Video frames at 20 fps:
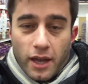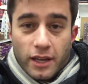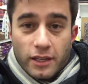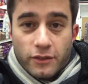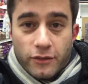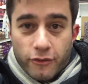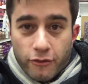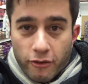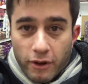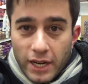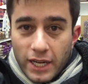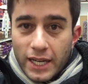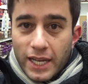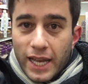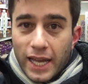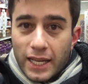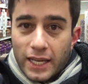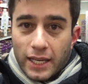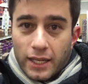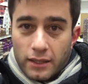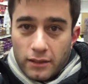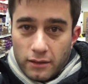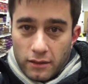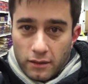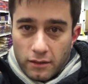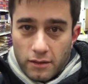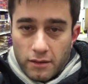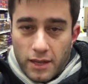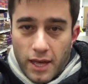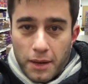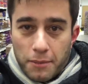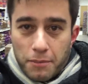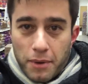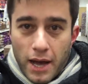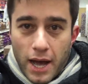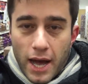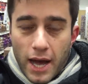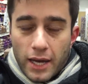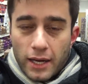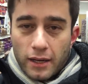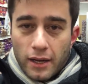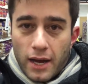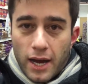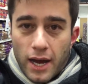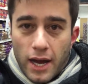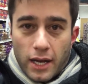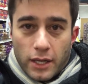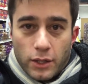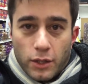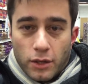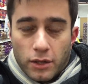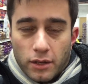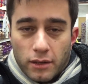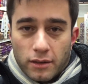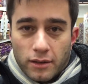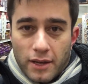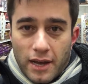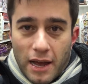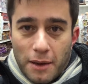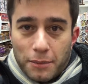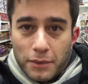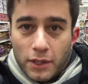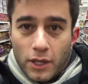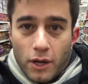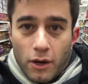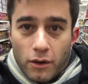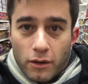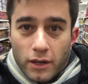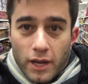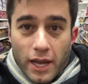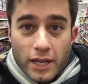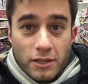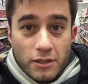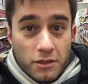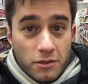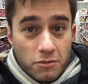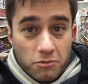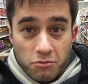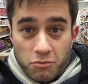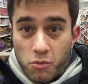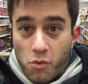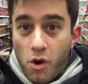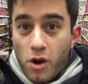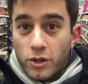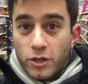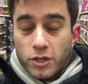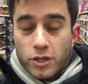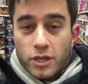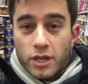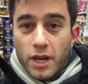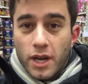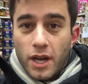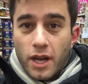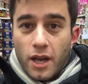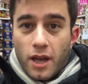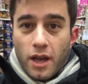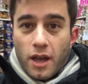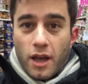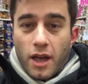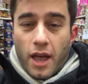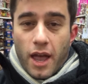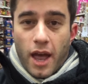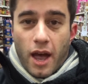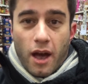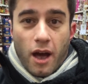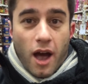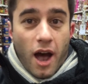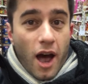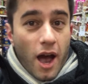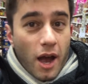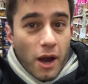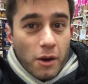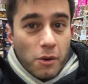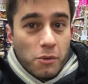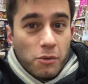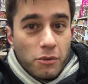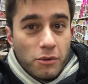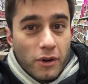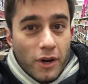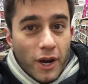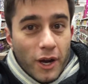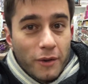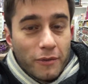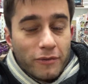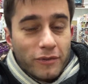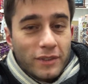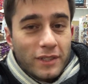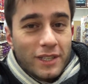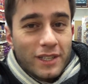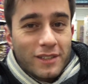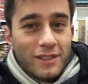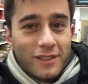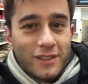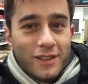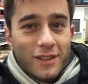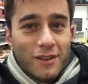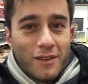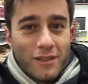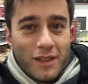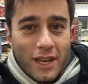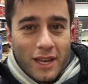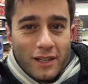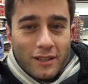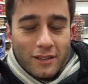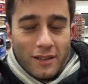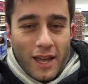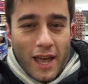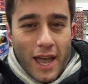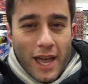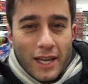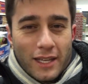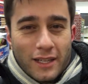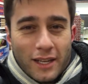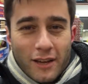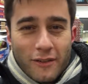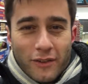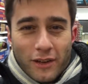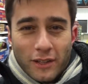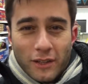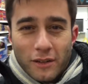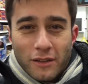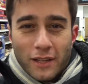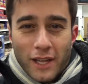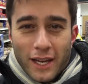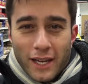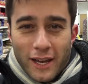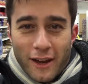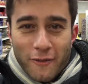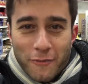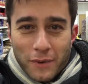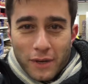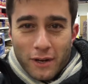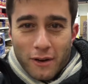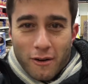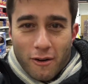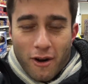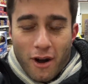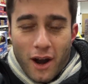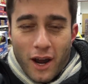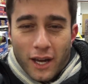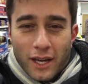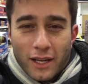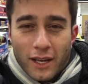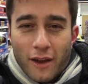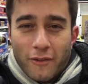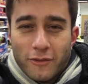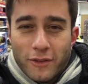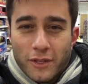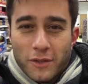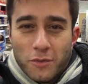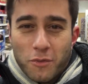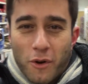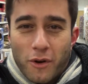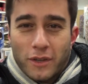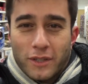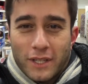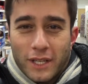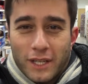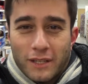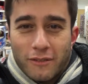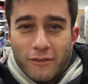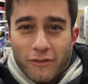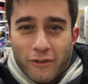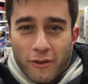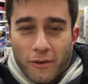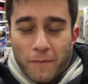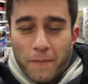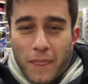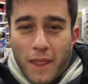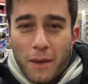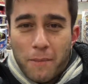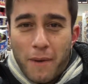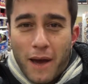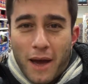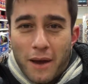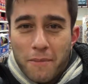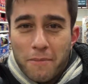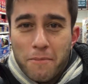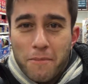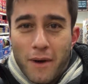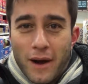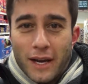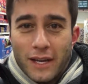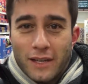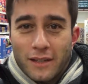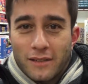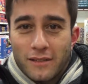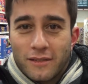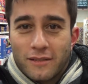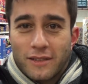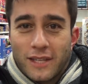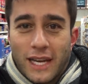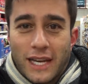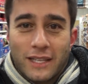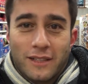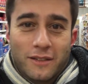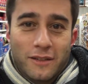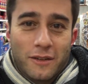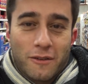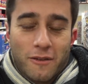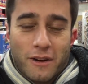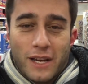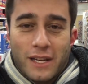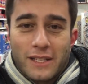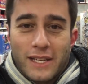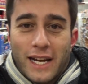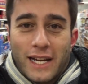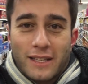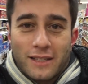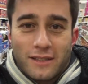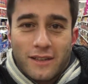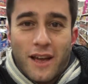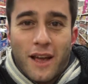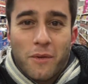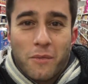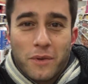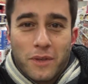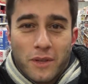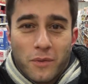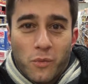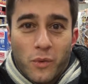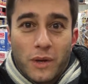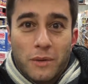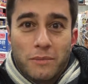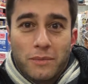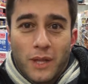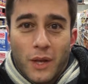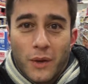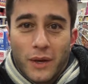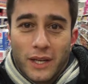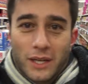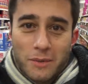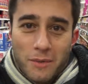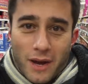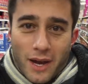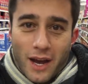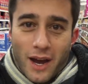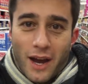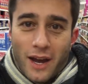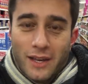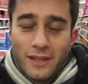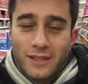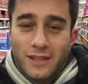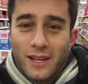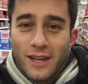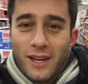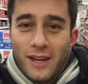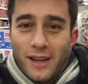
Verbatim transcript: It's free to get in to that part. Uh, you can come along and just watch. I will hopefully see you then. And if I look like I've been crying, I've just walked in from about minus 10 degrees outside with the wind blowing into my eyes.